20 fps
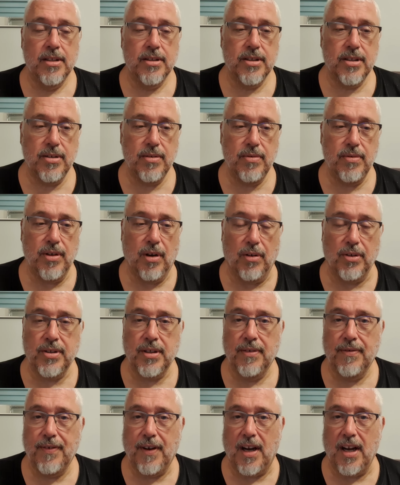to
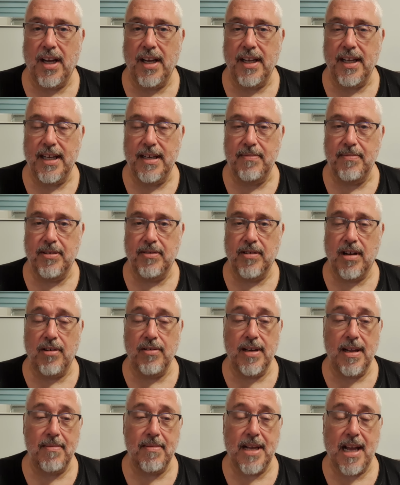not fire Iain Munro
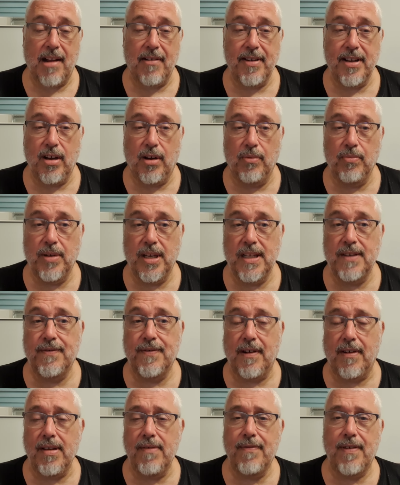and let him carry on with his
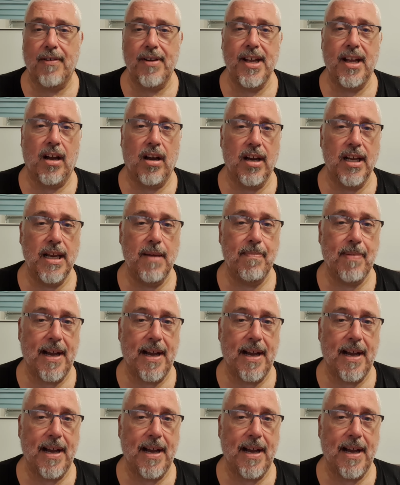very, very highly